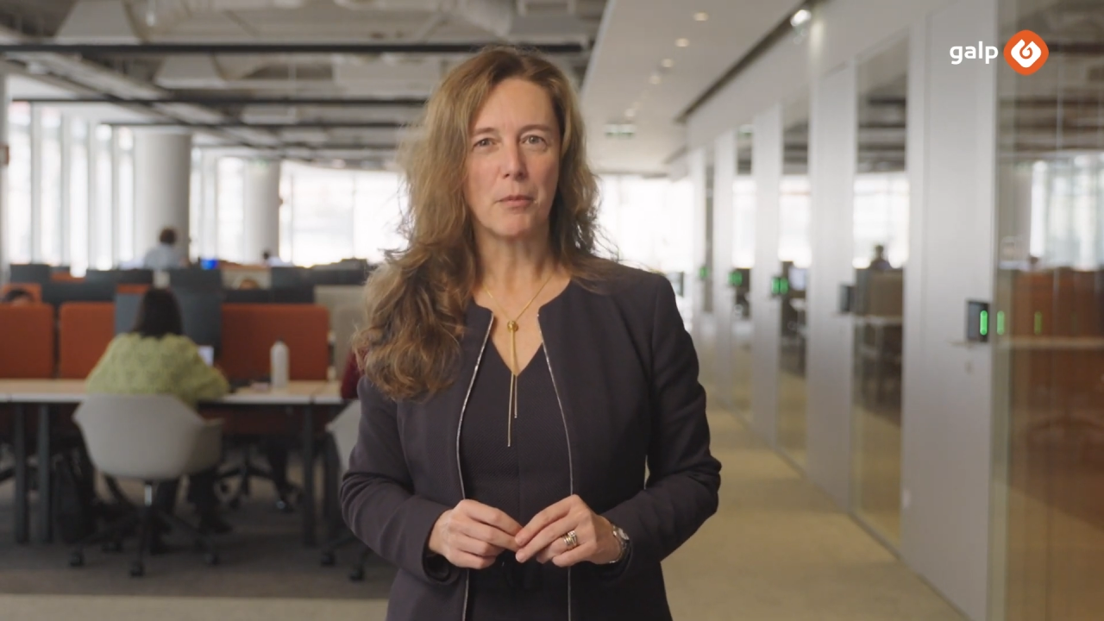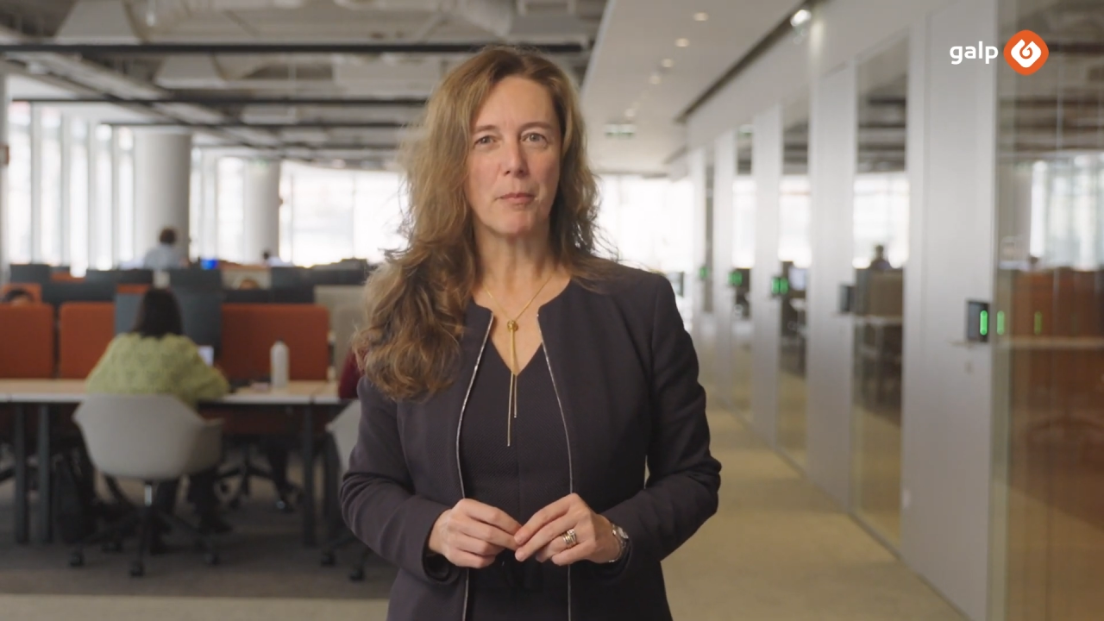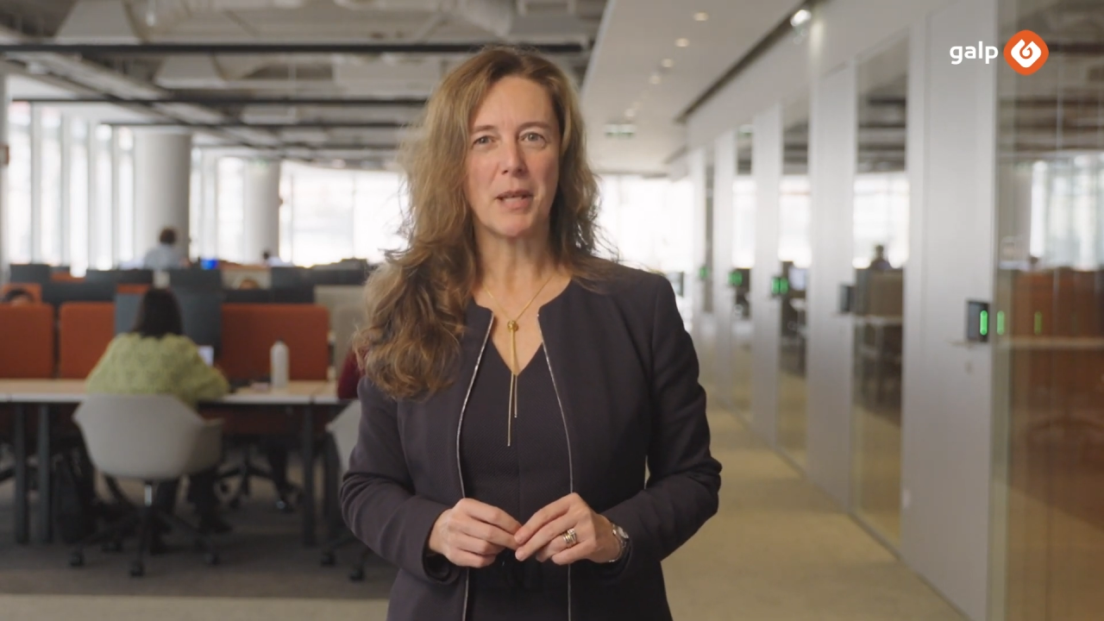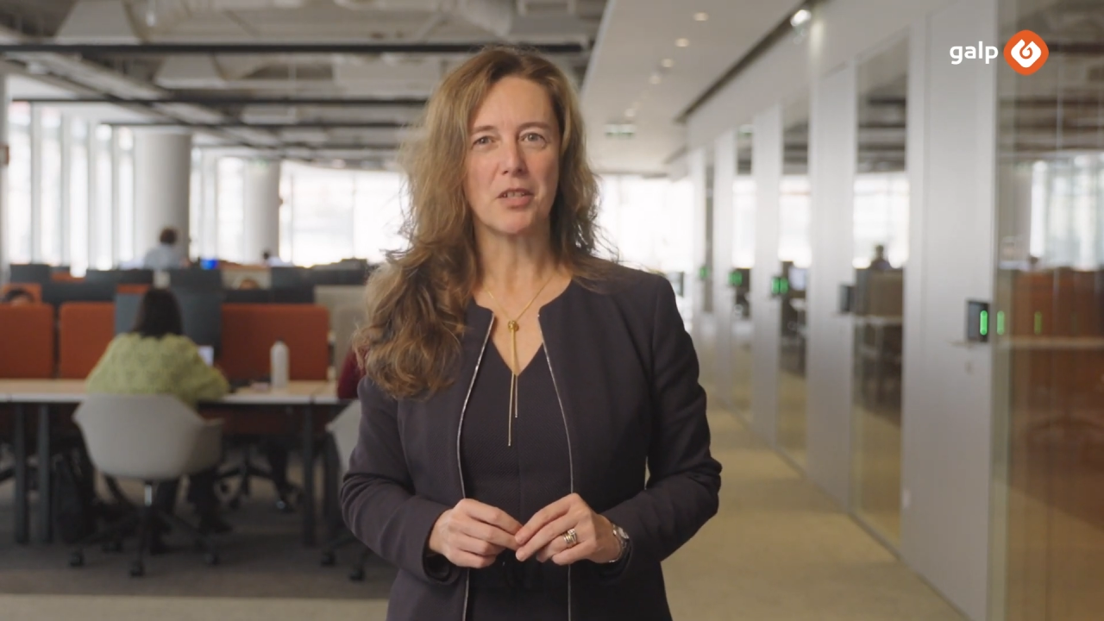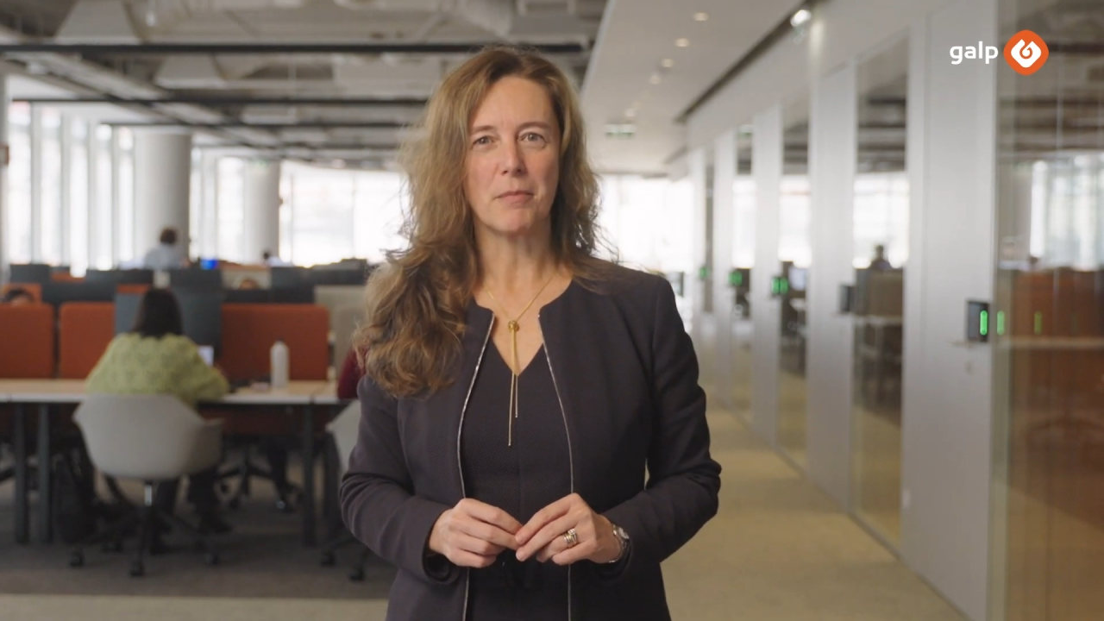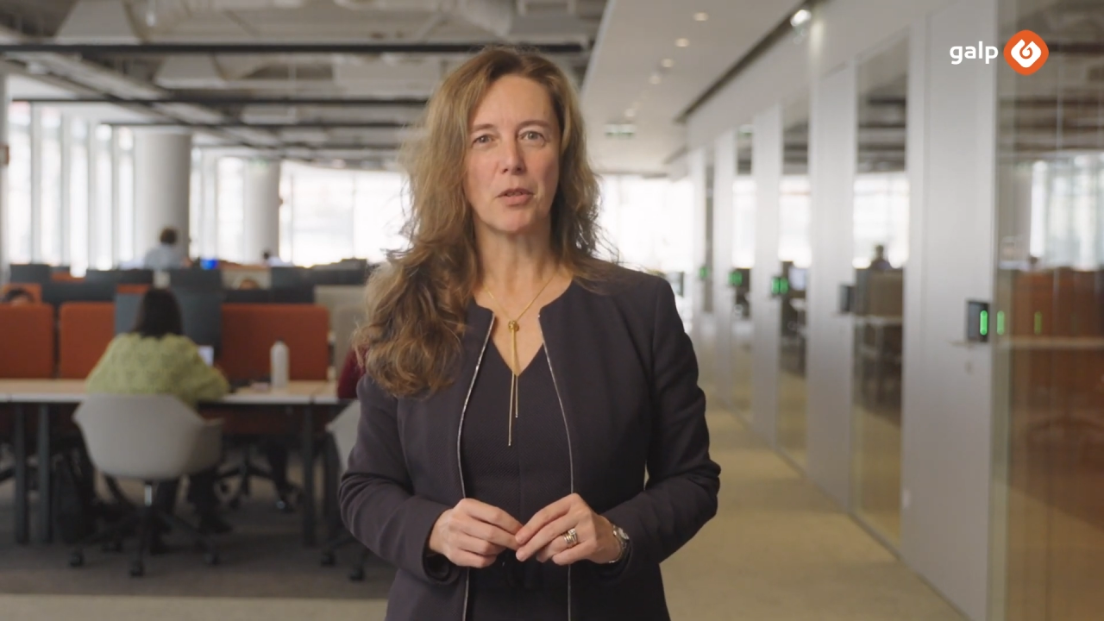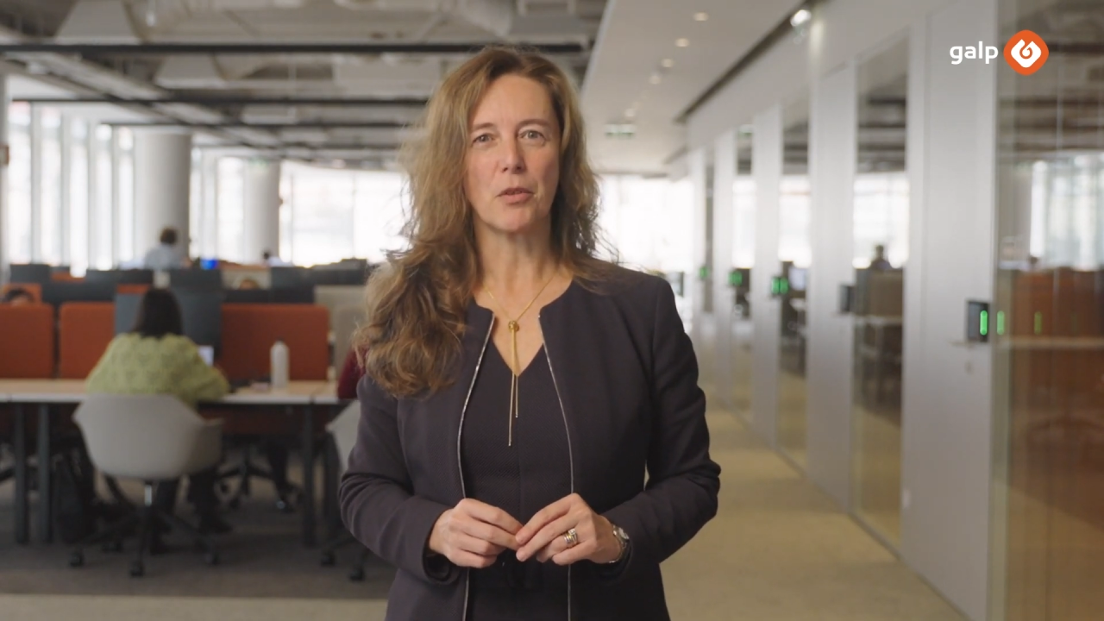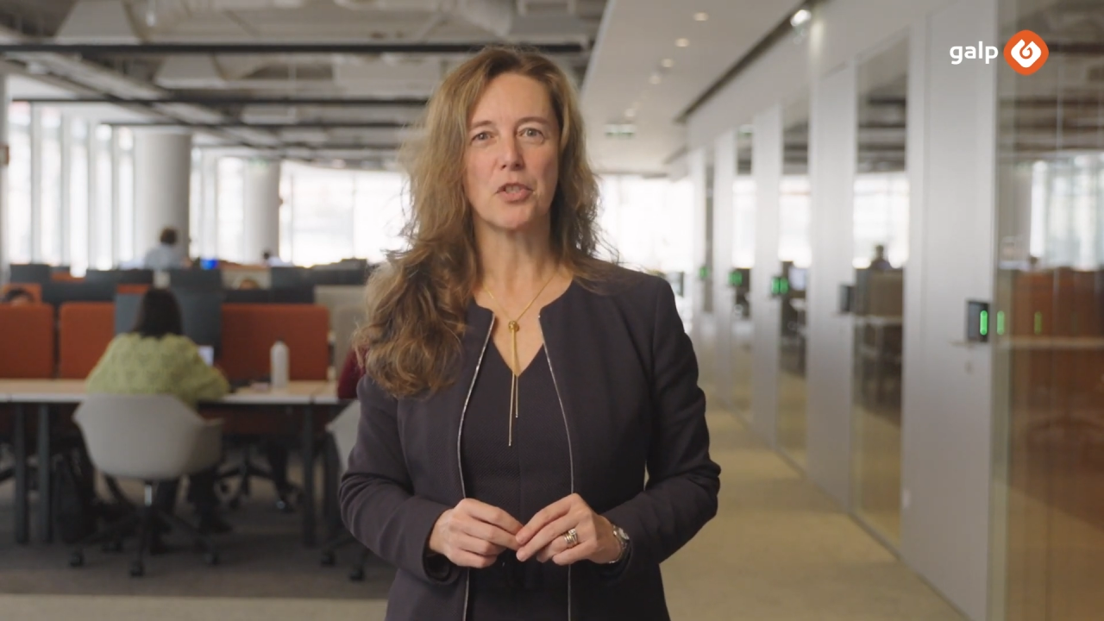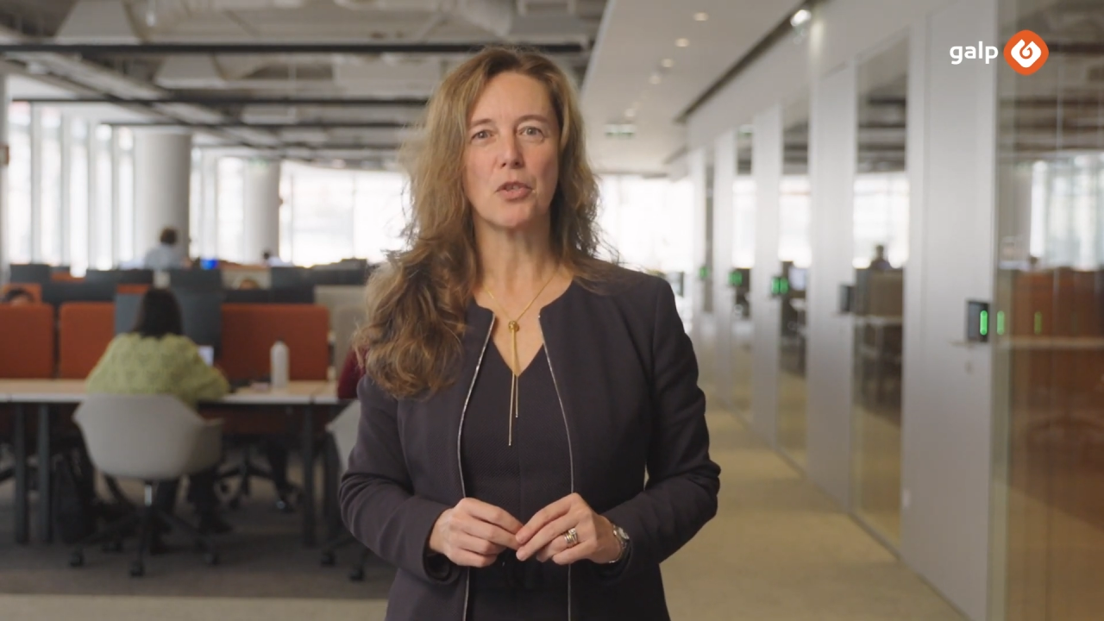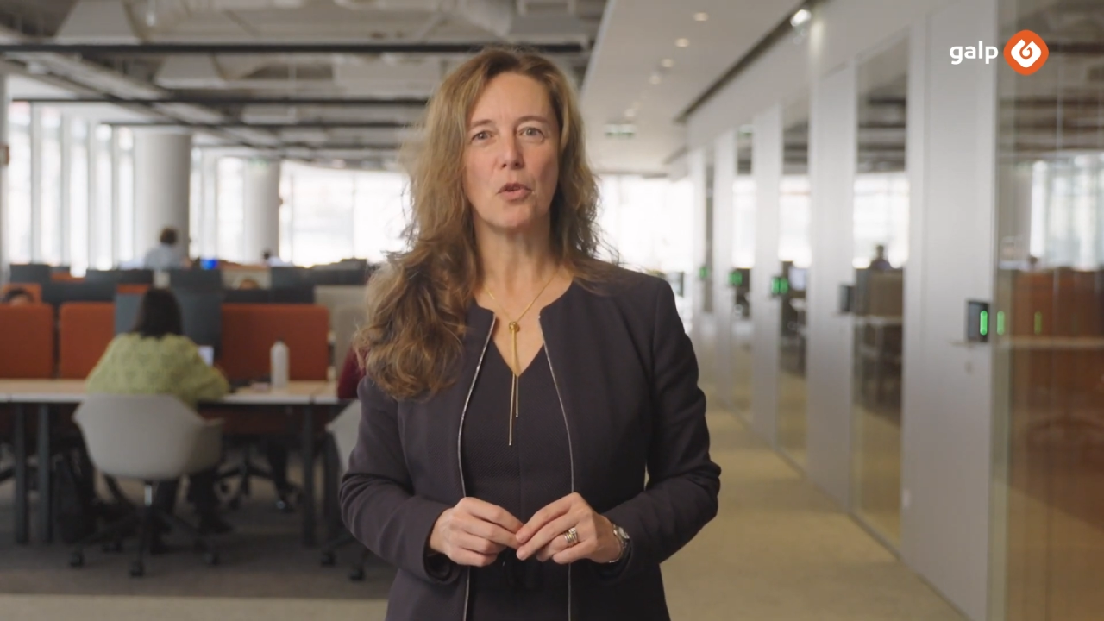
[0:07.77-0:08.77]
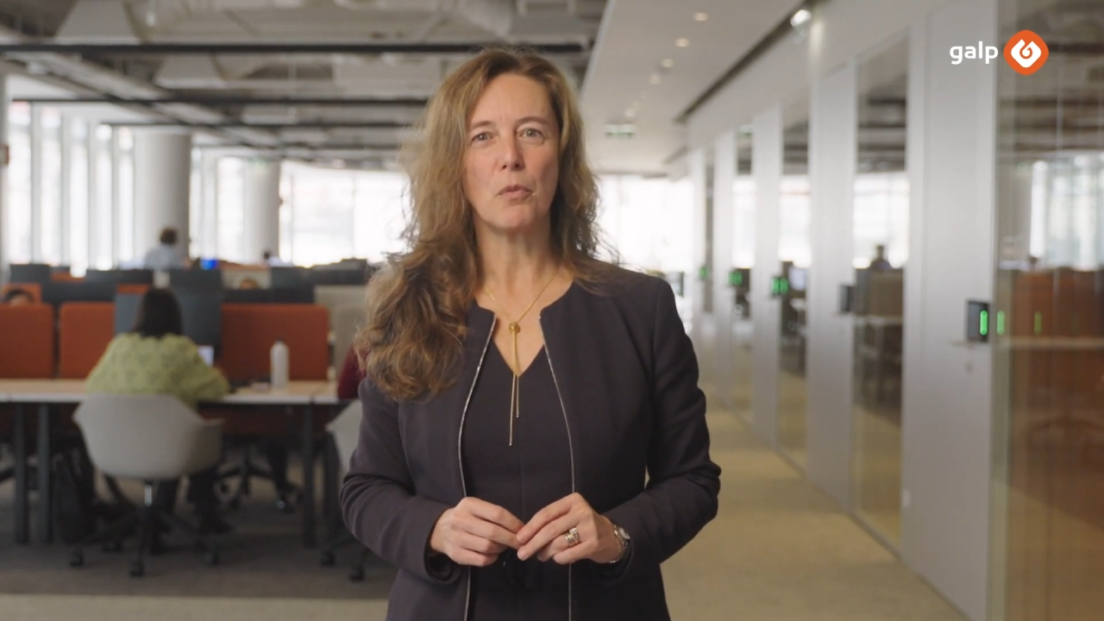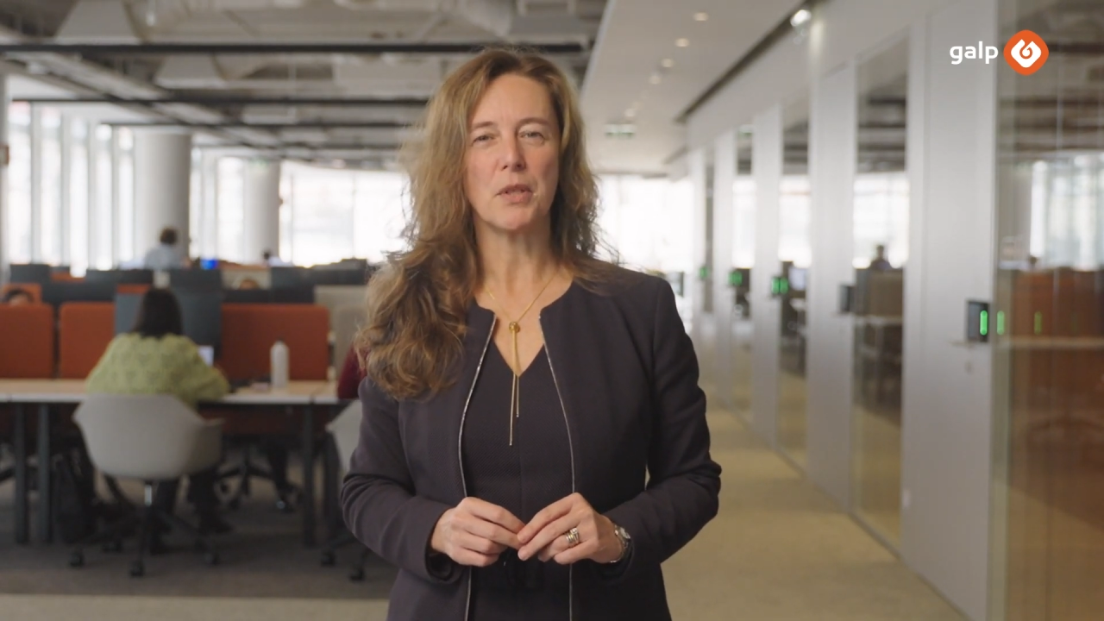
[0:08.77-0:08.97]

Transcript: momentum across all